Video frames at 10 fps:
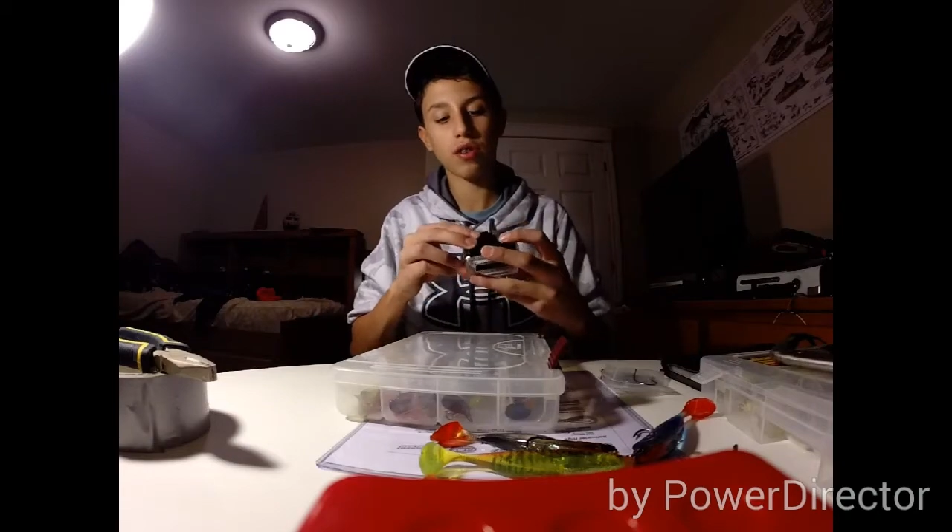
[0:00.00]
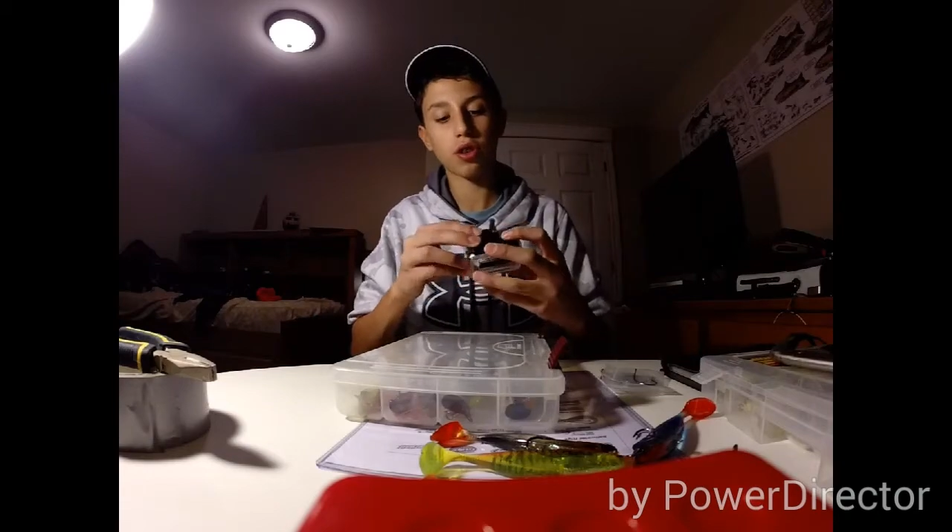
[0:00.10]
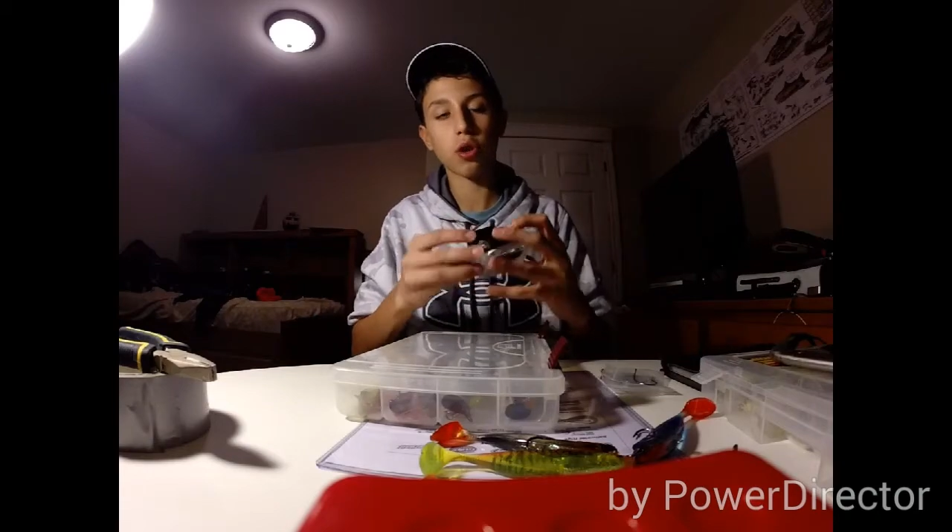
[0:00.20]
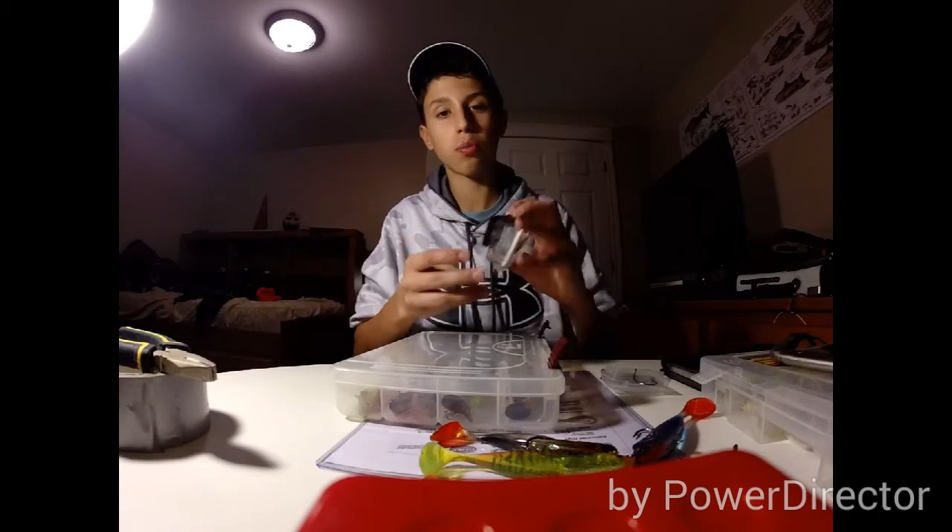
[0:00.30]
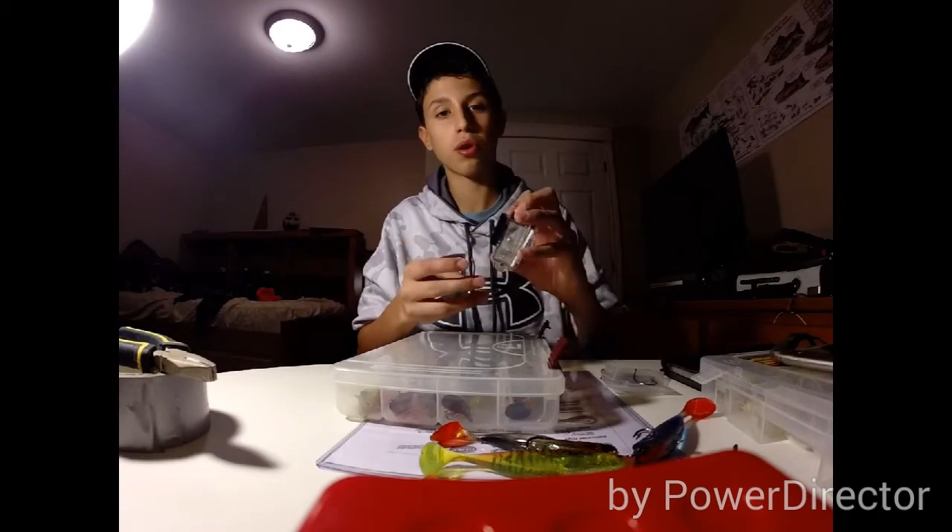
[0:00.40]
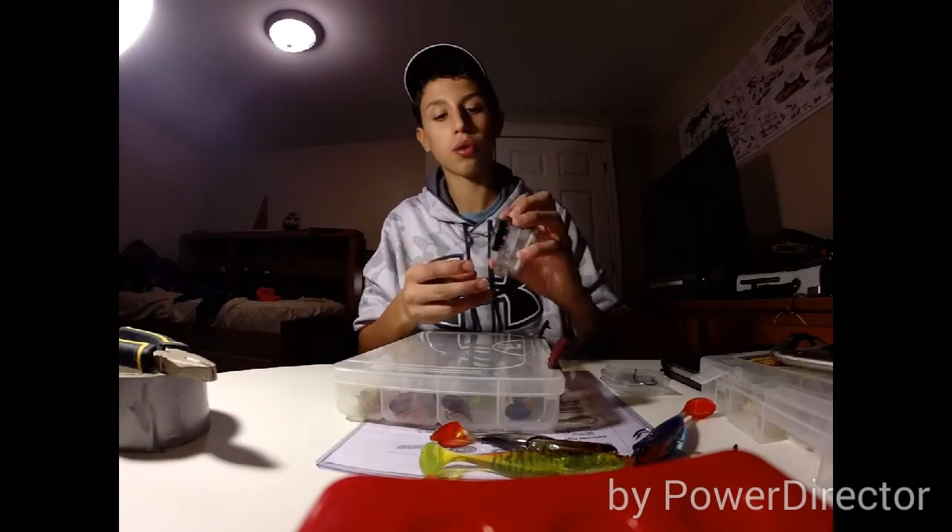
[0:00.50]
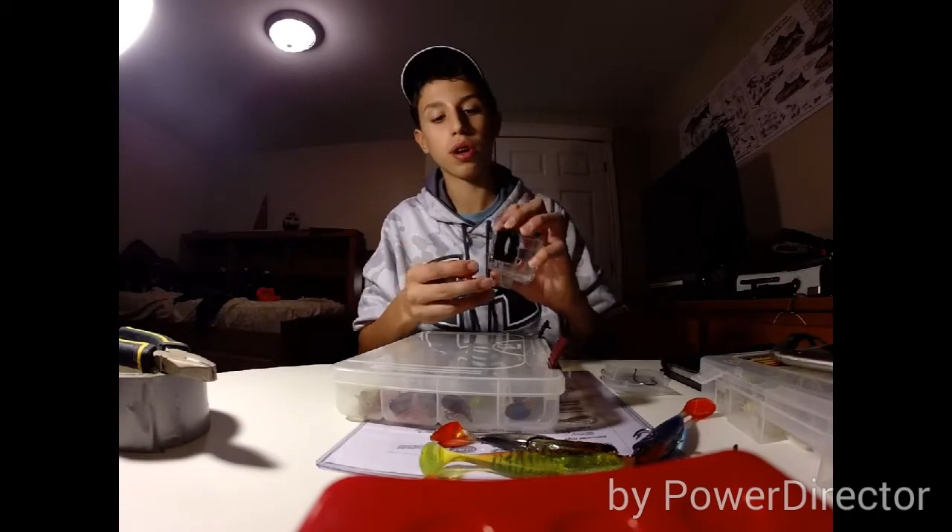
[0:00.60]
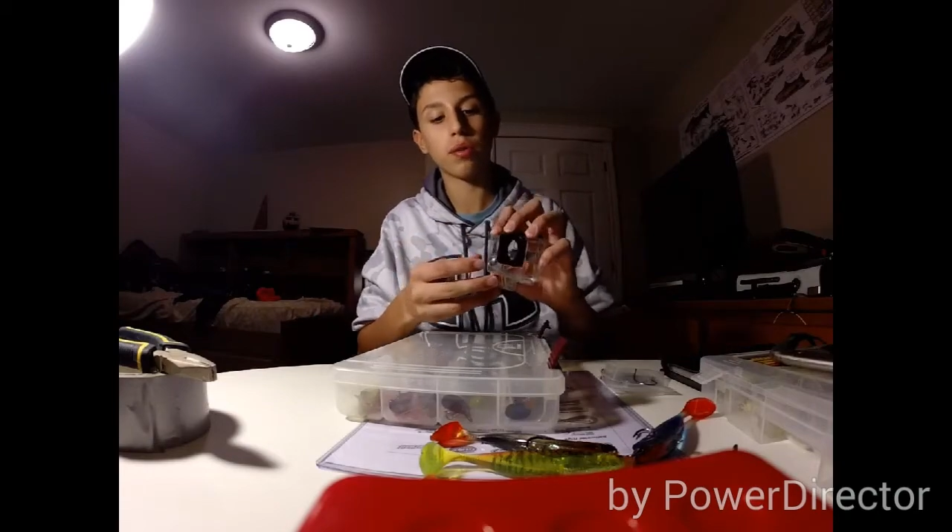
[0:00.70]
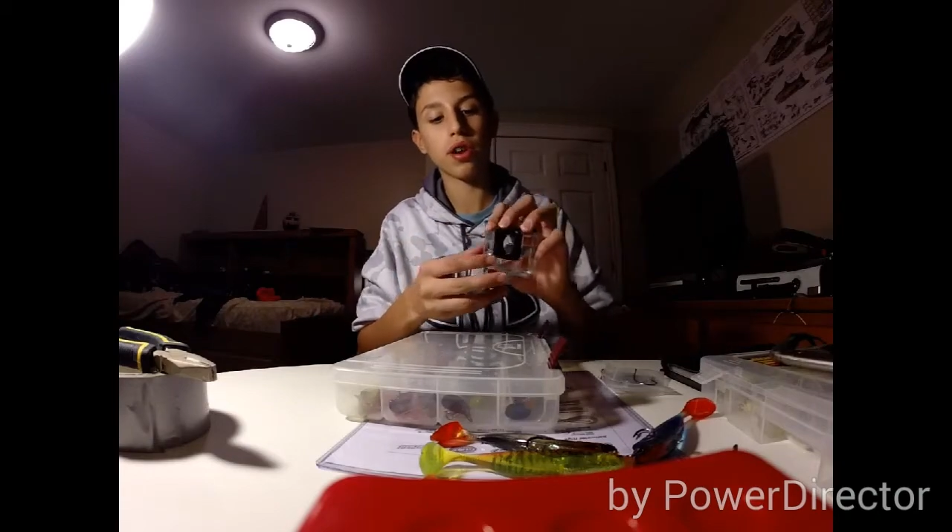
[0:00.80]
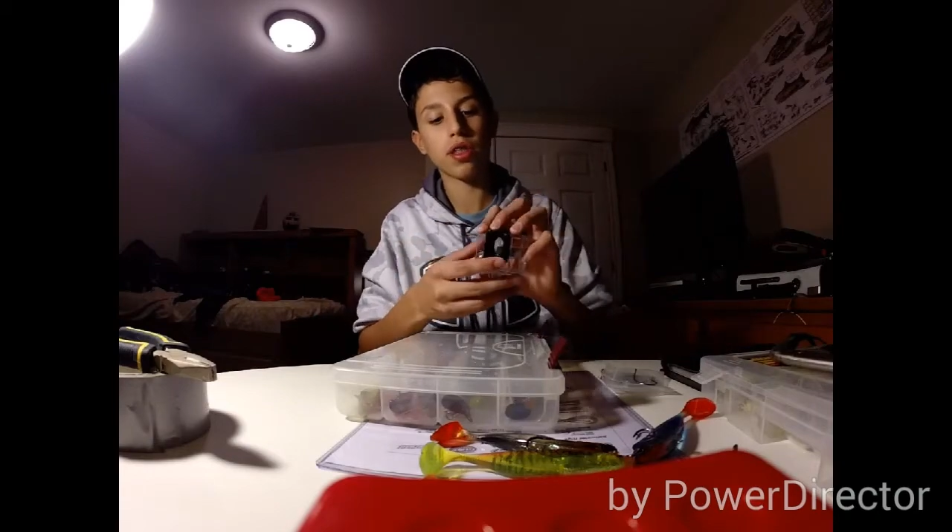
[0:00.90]
have a GoPro,
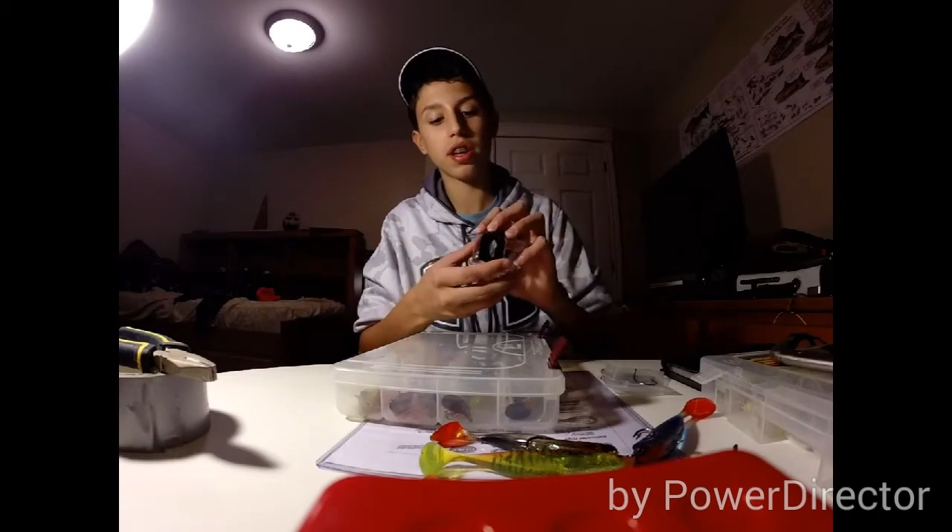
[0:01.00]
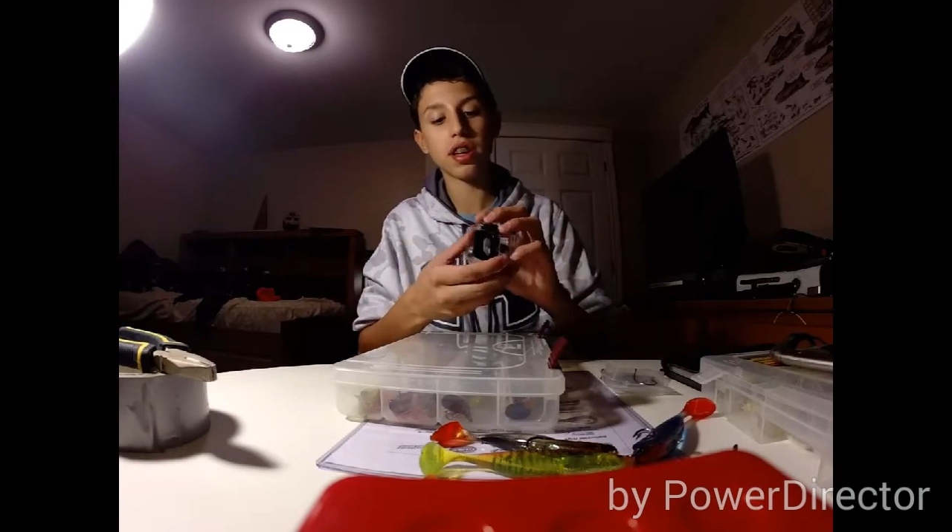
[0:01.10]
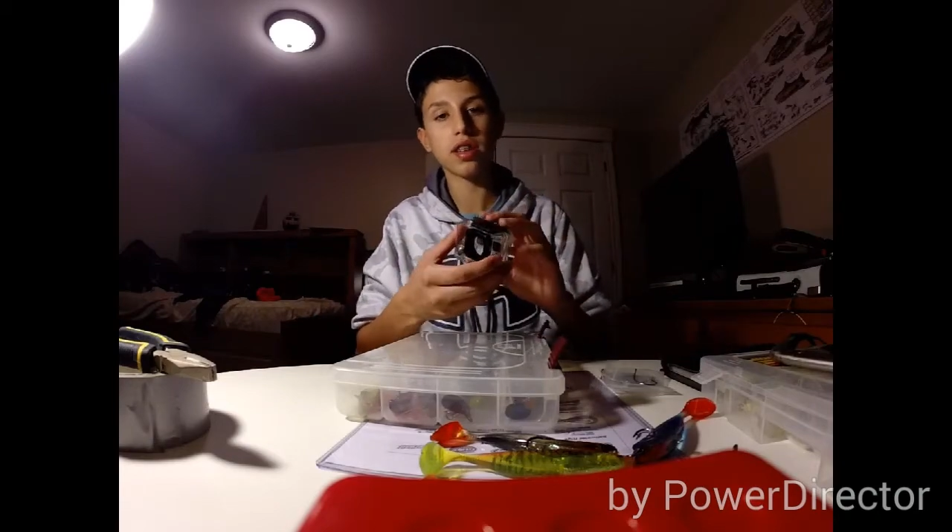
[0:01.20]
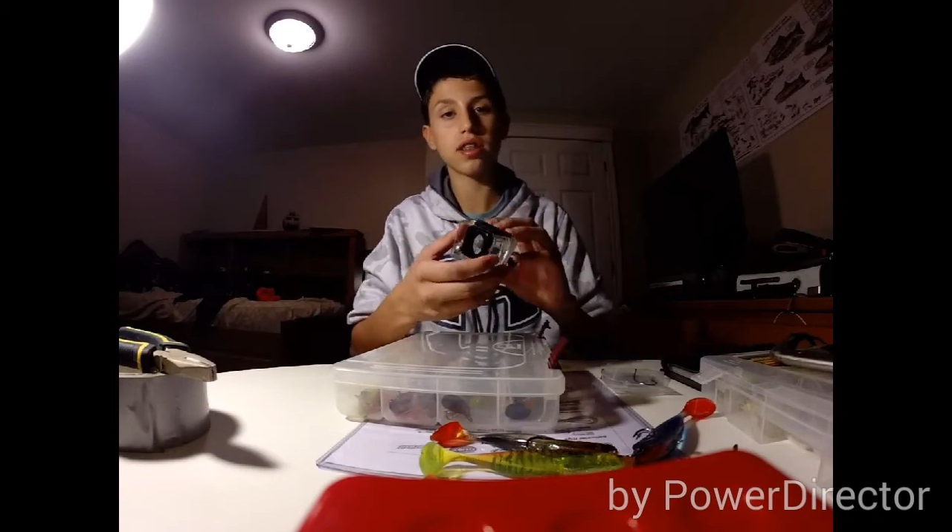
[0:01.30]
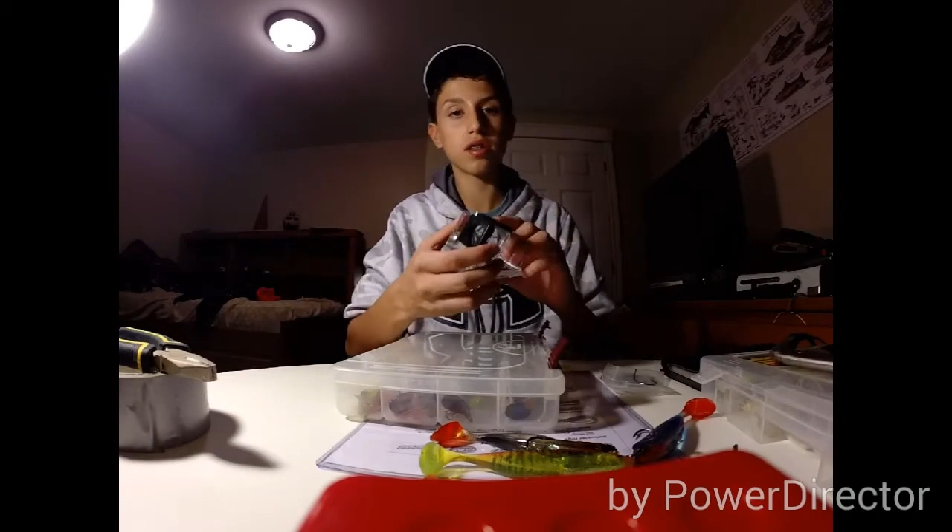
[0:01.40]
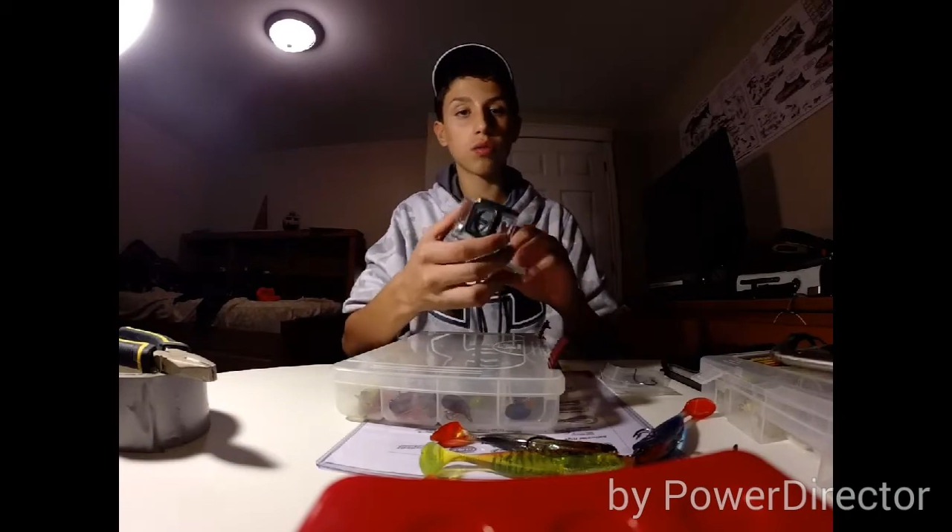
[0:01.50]
get one of these.